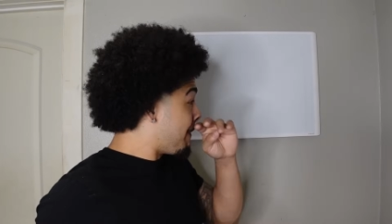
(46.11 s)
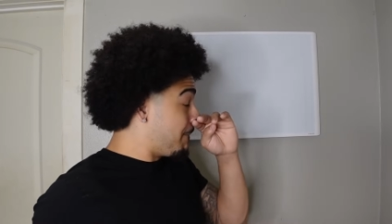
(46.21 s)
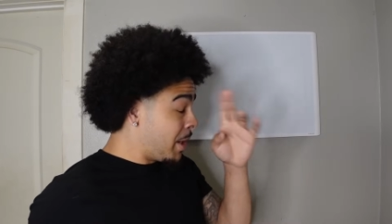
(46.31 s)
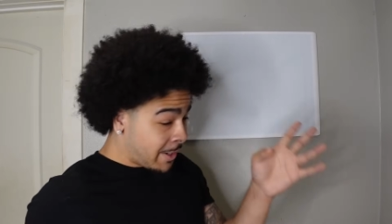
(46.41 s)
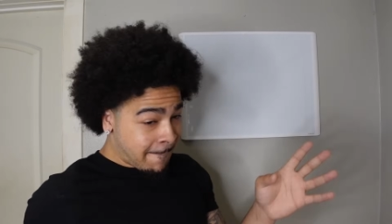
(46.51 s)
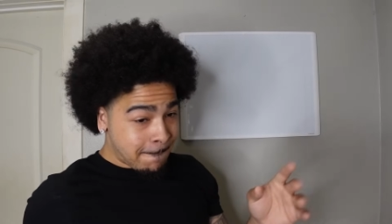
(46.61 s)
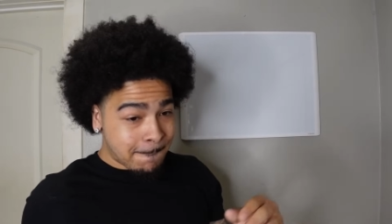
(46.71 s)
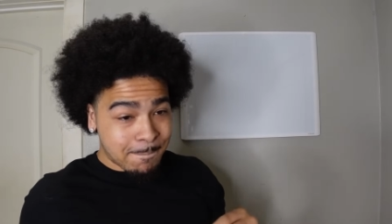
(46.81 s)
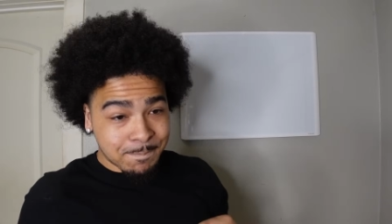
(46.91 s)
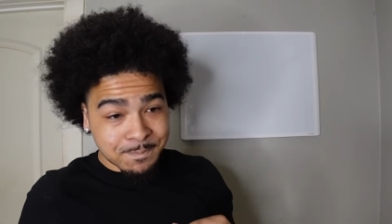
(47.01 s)
But
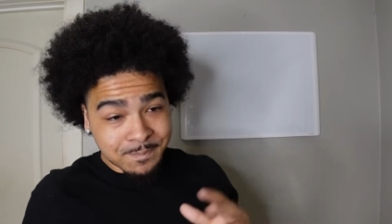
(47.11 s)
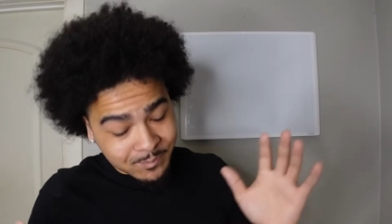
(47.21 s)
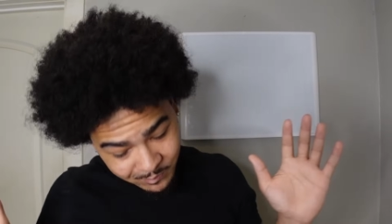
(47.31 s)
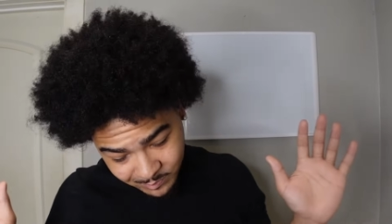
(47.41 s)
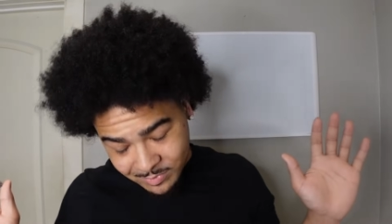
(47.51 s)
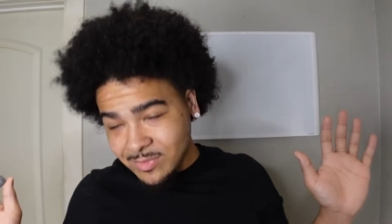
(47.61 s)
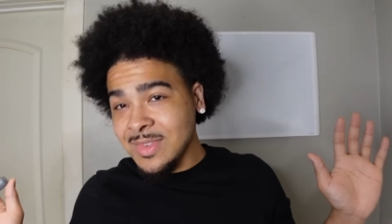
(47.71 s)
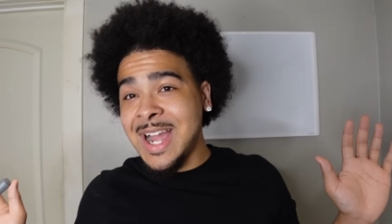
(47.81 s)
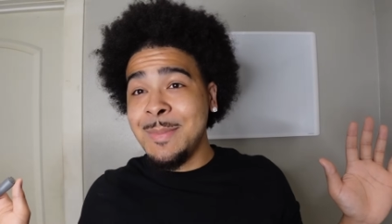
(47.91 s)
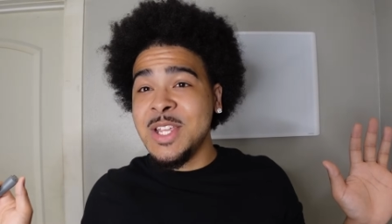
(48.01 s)

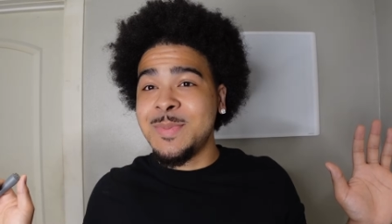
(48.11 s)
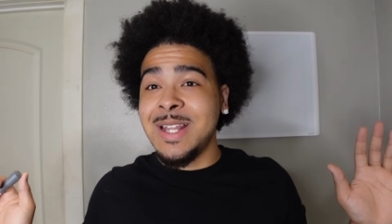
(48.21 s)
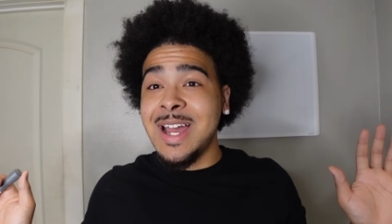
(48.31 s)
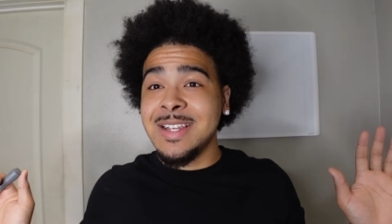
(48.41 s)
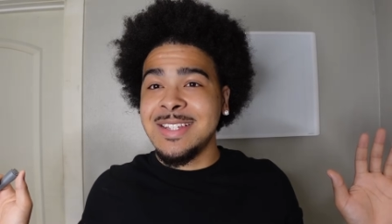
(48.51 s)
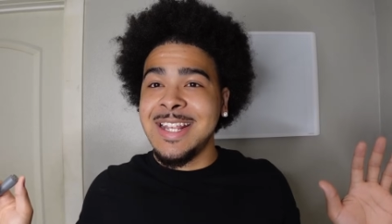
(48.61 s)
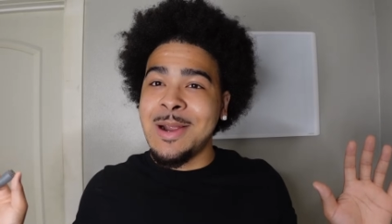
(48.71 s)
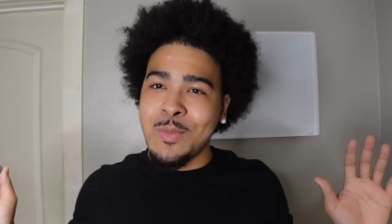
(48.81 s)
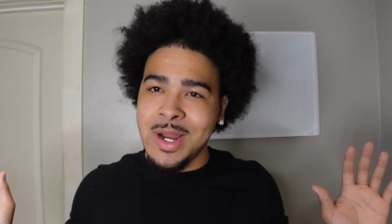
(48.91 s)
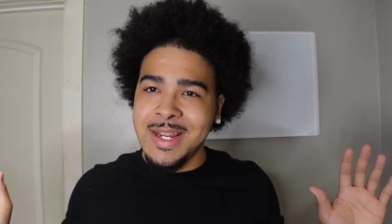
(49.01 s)
I miss my locks, and
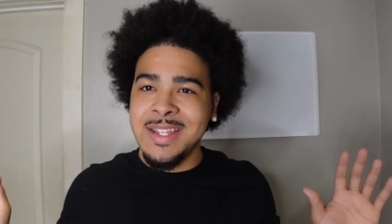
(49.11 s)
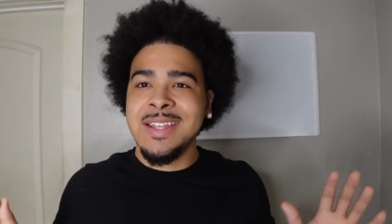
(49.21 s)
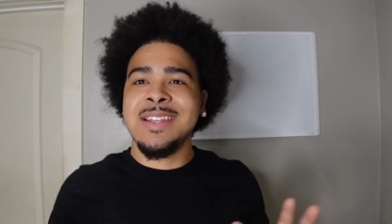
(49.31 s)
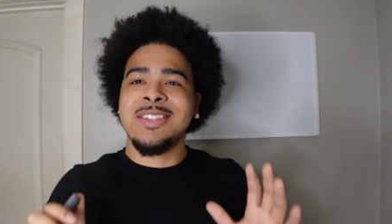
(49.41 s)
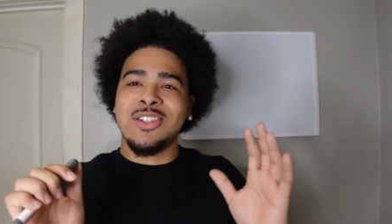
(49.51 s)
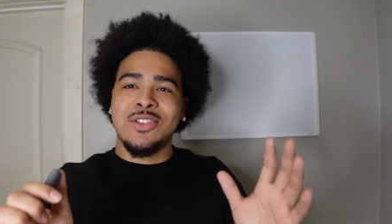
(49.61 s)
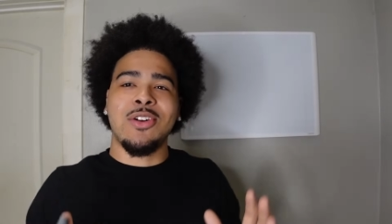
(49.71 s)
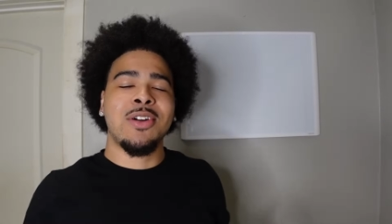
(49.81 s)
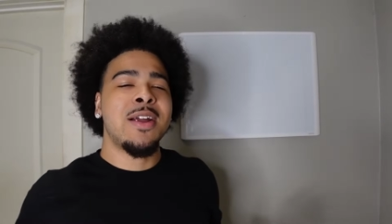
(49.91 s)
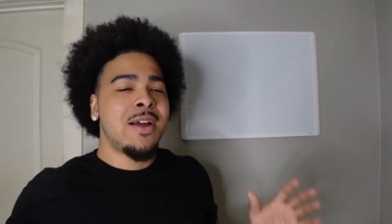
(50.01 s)
I'm ready to
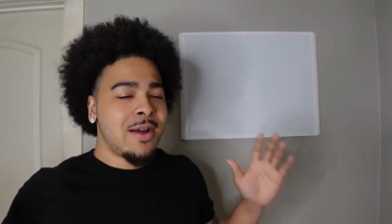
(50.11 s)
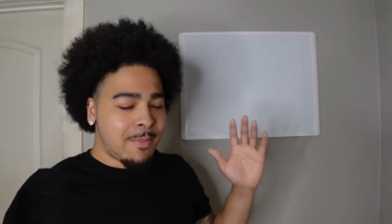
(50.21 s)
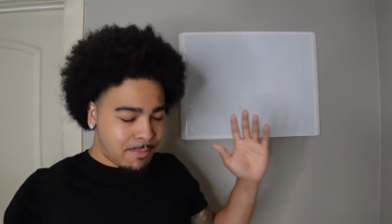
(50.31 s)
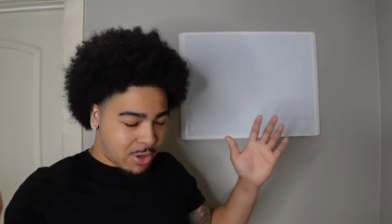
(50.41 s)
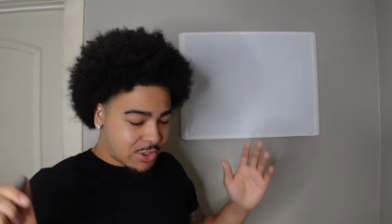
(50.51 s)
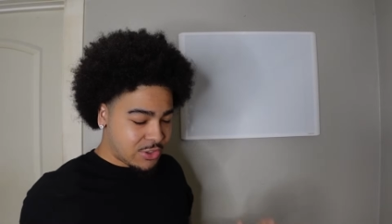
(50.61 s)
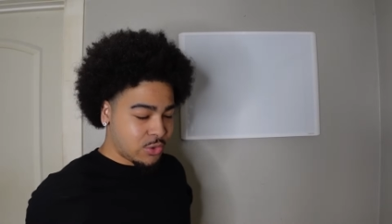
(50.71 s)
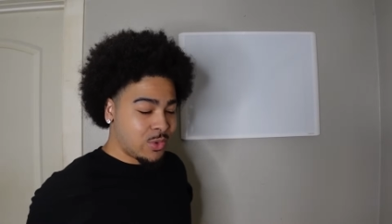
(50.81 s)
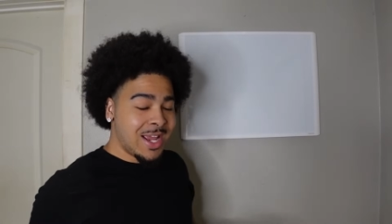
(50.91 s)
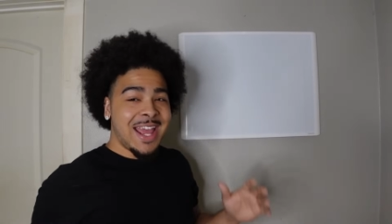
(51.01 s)
start part
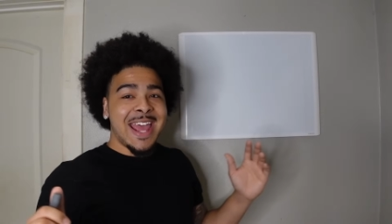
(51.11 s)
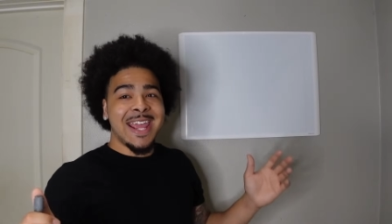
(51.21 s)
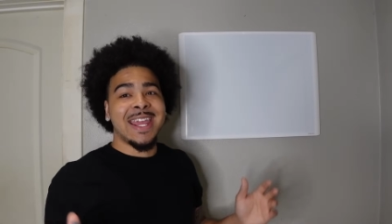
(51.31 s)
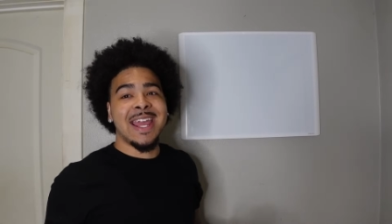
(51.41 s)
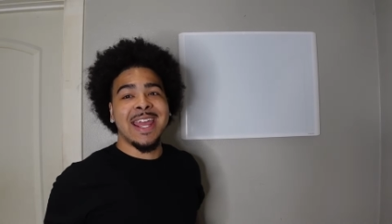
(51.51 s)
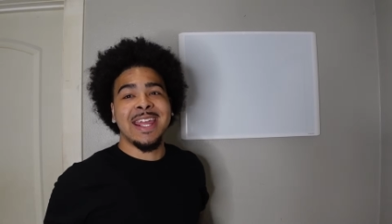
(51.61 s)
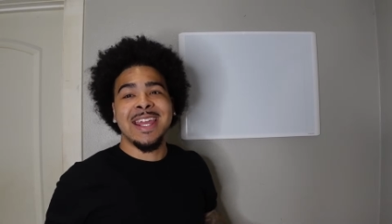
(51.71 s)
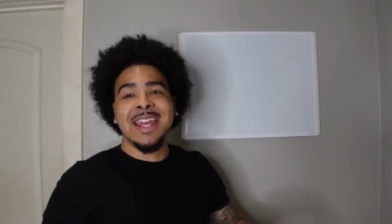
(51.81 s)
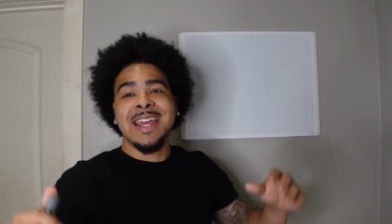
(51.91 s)
2, aka